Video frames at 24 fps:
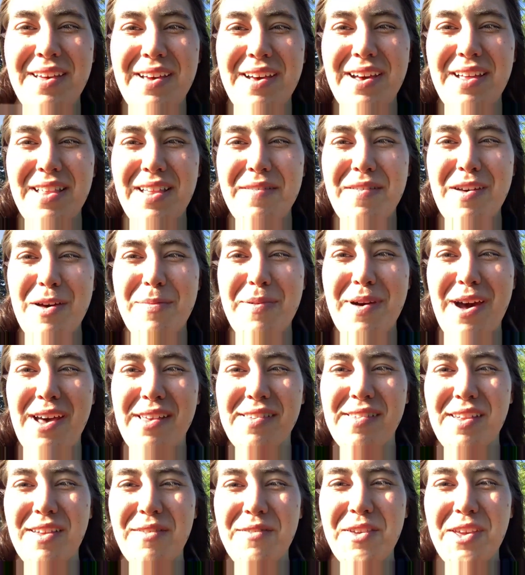I love how
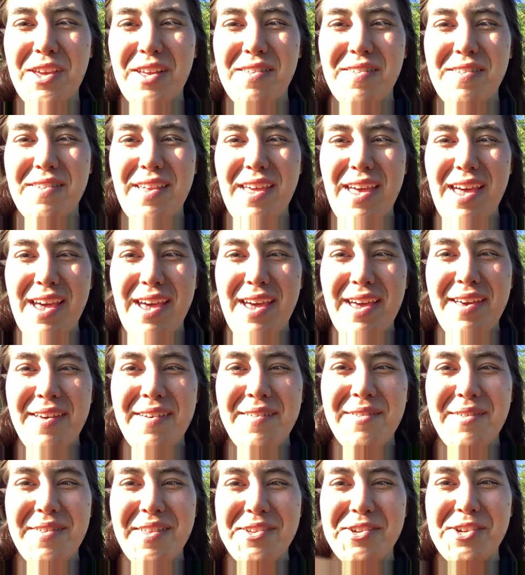positive you can stay
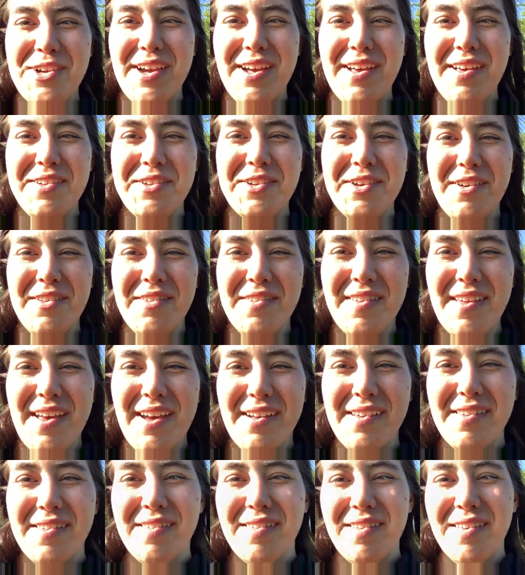when the trail
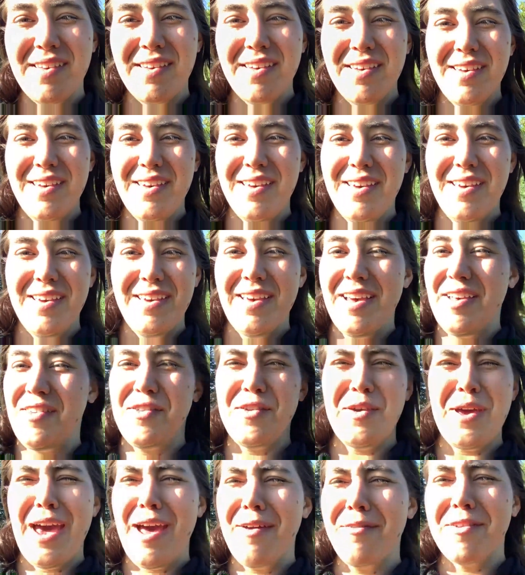sucks. Yes,
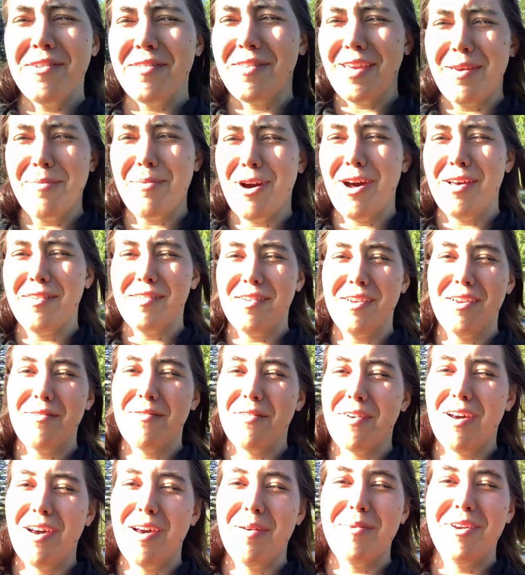you have to stay positive.
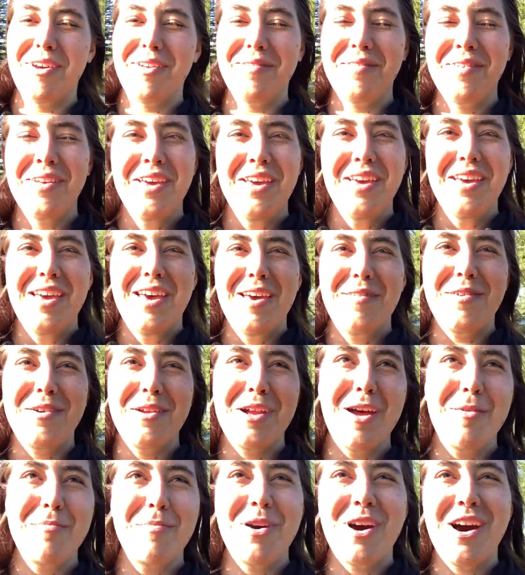I mean, if you're
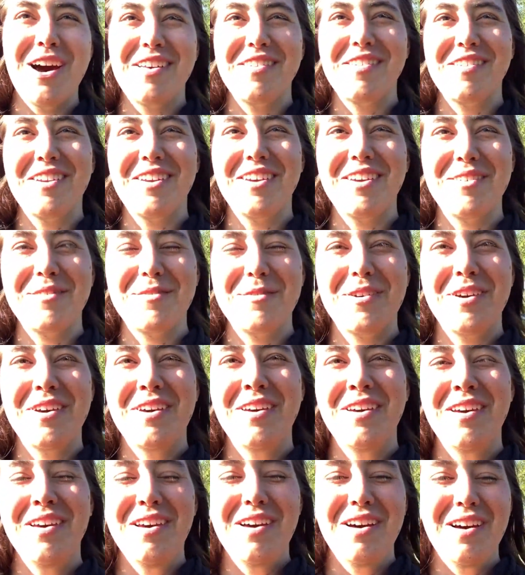not positive
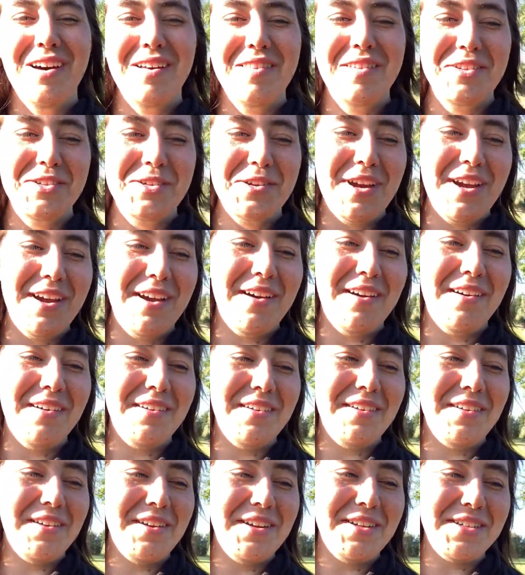on the trail,
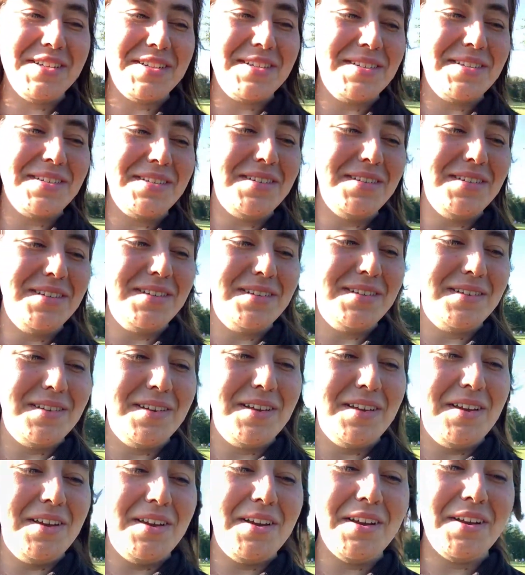you're
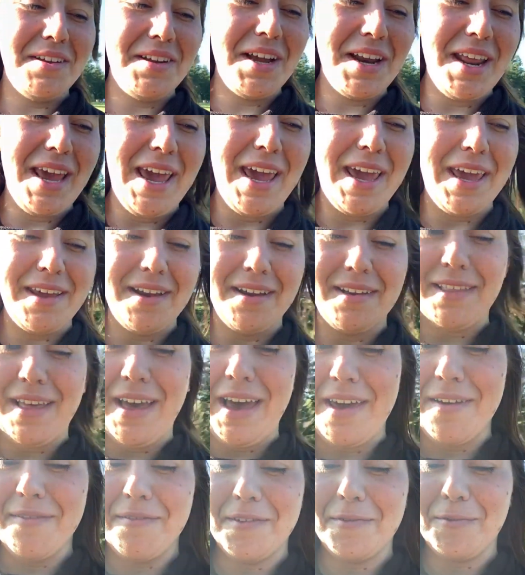gonna hate your
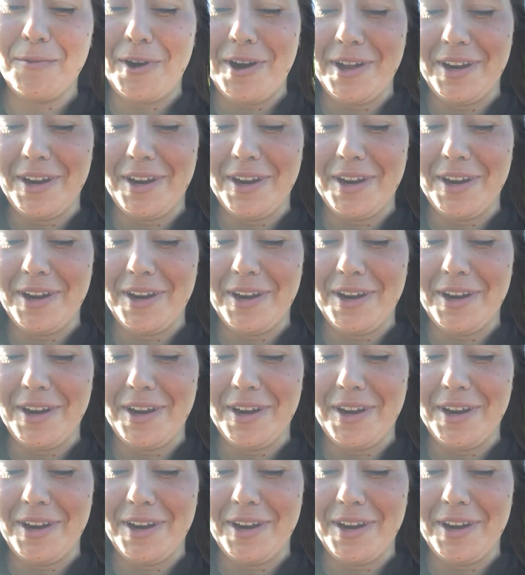life and